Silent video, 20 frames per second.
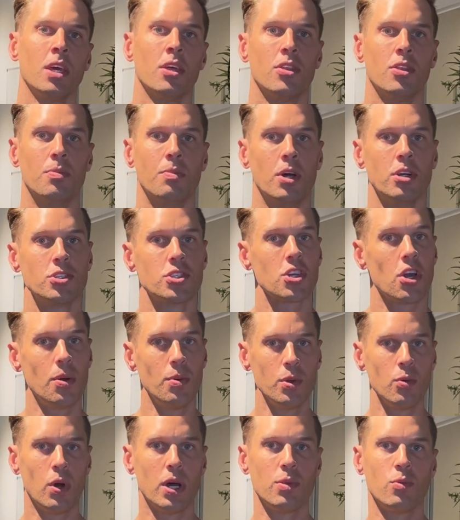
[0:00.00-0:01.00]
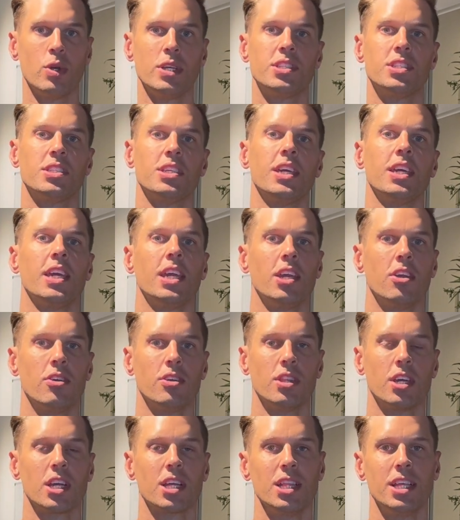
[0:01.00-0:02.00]
The most common one we see here
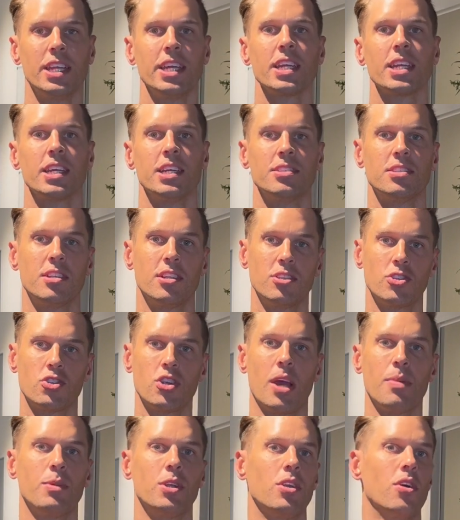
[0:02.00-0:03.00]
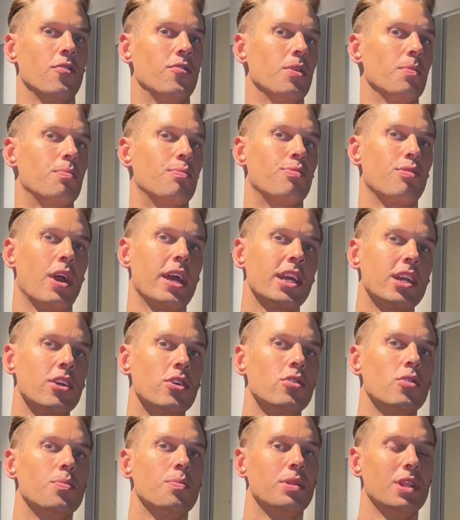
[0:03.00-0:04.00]
in the clinic is an entrapment of the
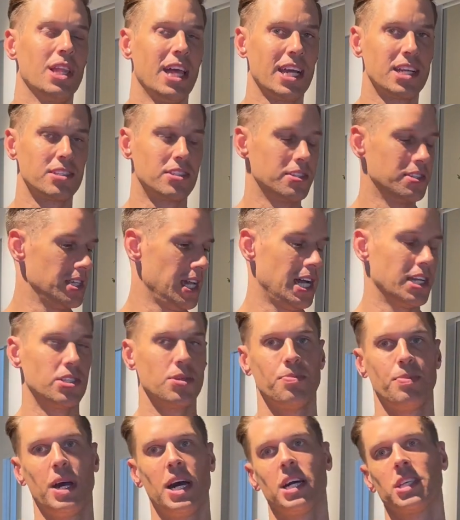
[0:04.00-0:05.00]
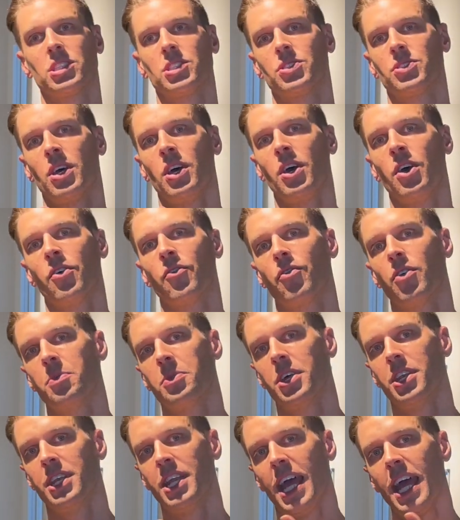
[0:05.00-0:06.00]
brachial plexus as it passes
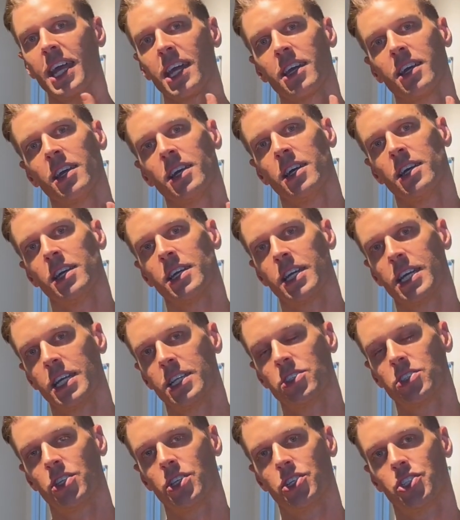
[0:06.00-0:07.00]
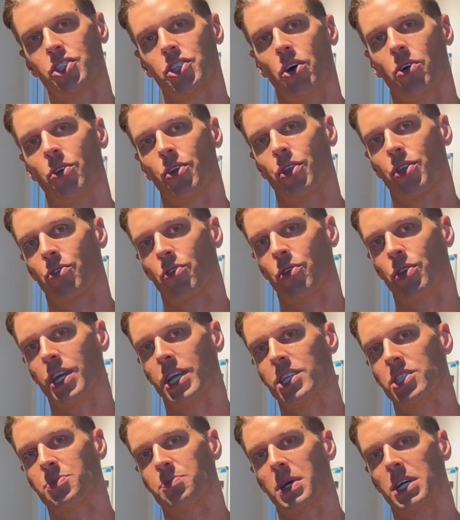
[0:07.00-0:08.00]
from the neck into the shoulder through
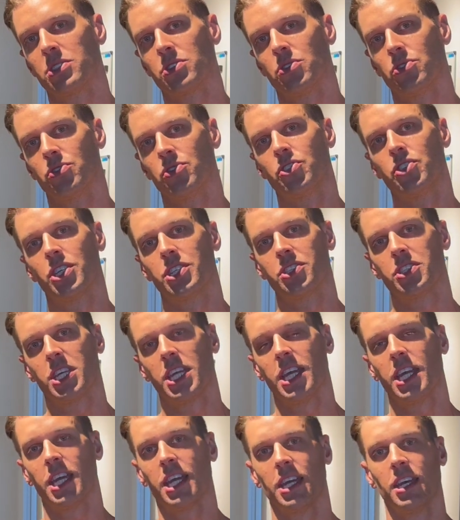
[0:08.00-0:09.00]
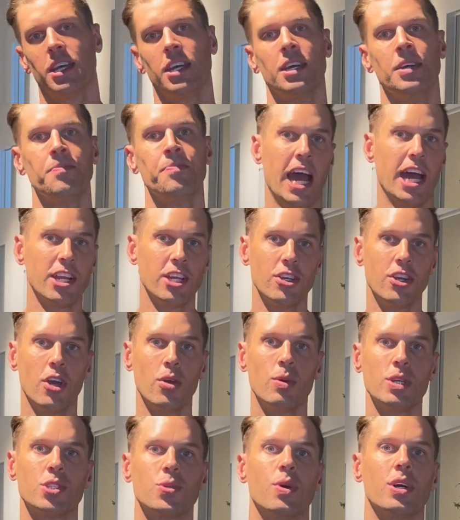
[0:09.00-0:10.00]
these muscles just here. How do you
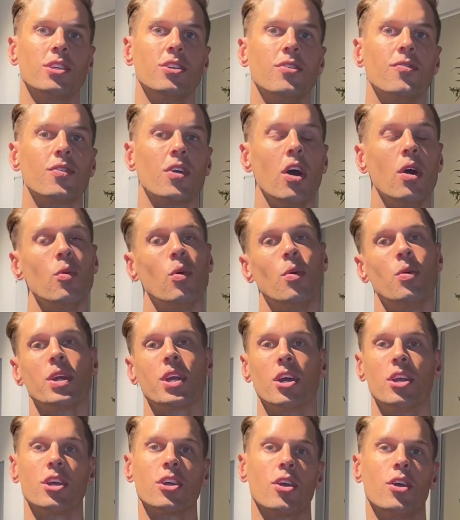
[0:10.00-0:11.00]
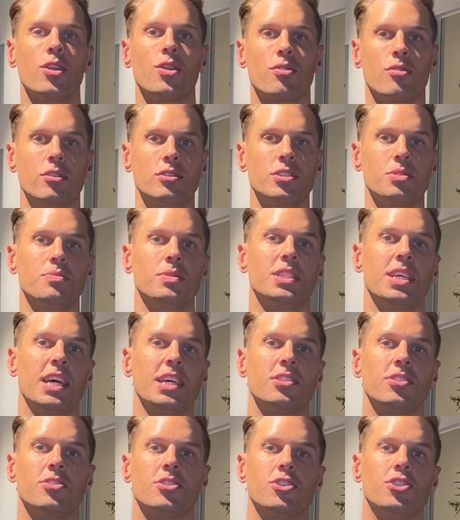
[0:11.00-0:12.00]
know which one you've got? Well, we're going to go through some
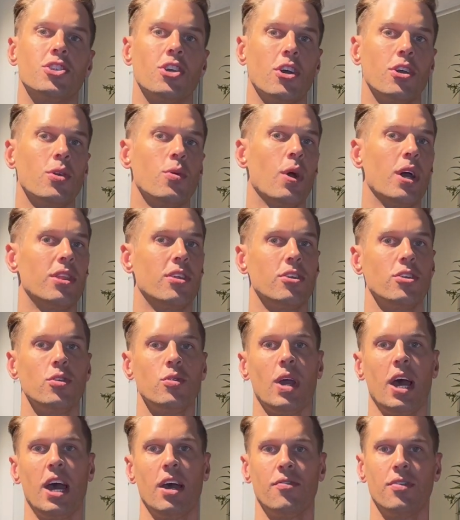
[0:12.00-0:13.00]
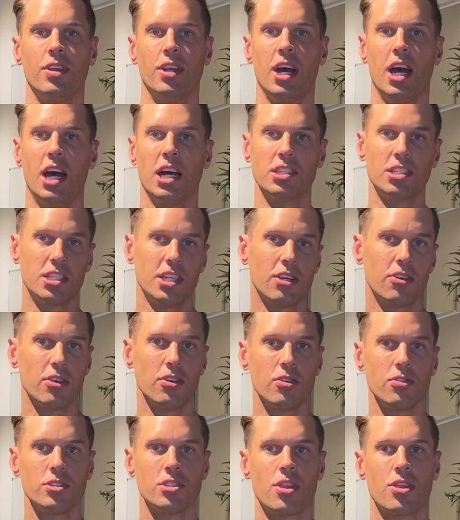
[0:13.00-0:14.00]
tests to show you whether you have an
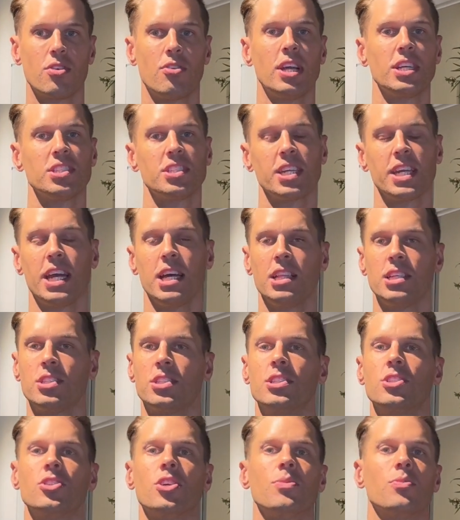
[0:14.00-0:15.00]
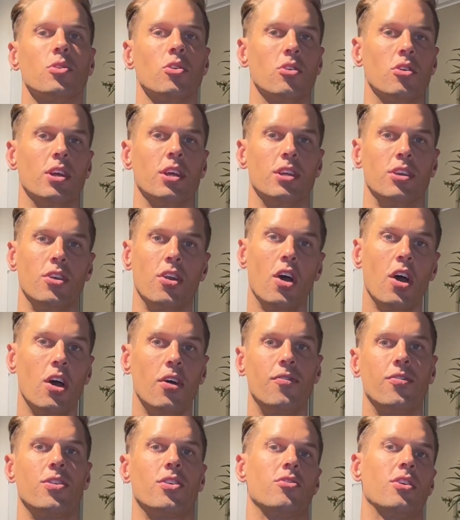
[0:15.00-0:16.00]
arterial thoracic outlet syndrome or a
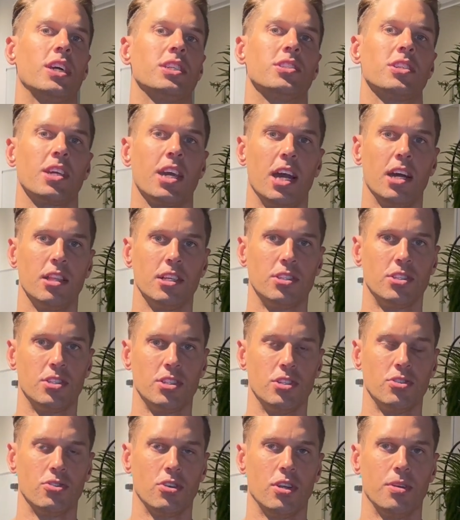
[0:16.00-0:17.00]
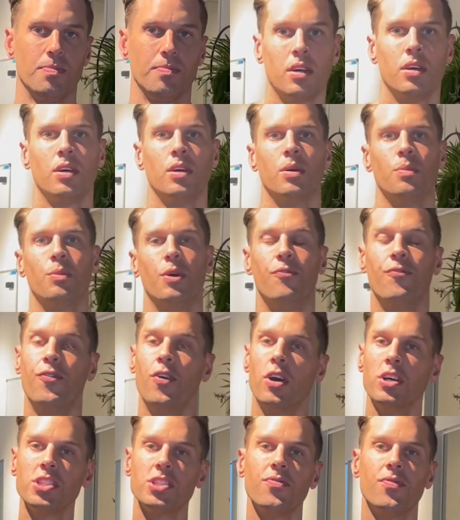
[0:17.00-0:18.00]
nerve thoracic outlet syndrome. But
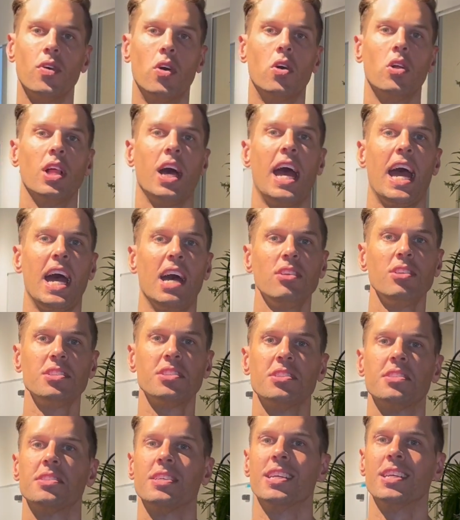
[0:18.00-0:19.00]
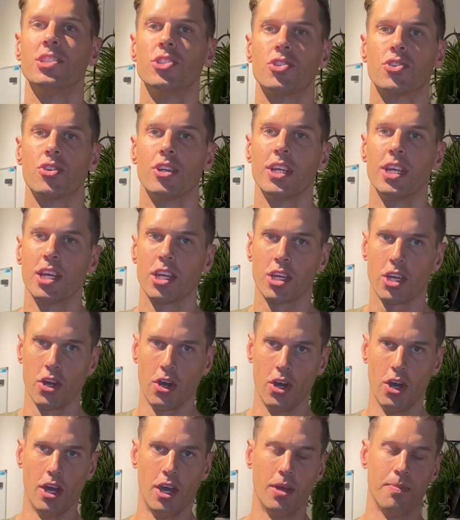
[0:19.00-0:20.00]
first of all, how does this injury
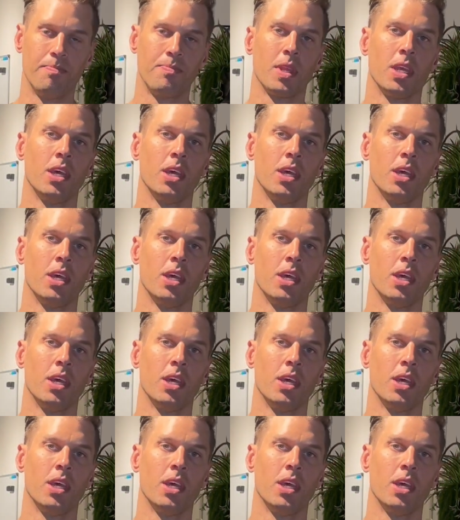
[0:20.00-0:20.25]
occur?